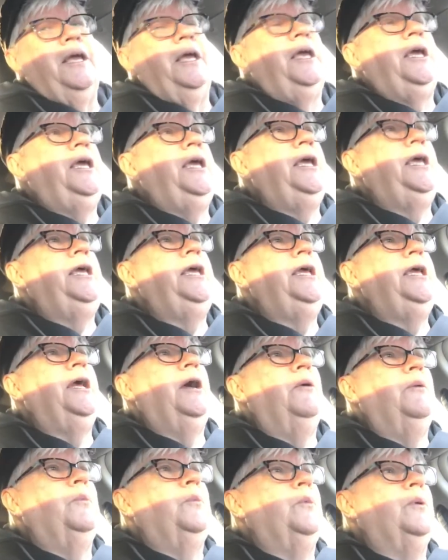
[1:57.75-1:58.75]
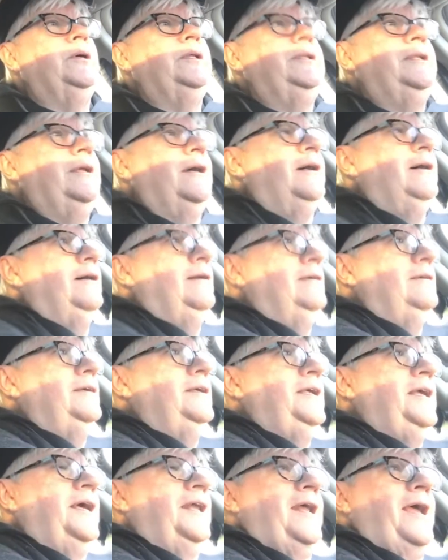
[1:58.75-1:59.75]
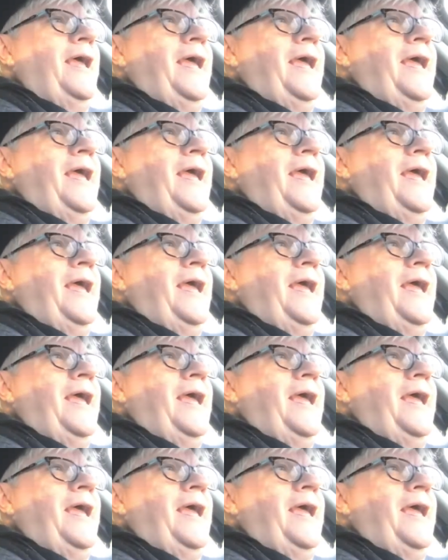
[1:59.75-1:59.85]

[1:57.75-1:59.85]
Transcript: He would, he had a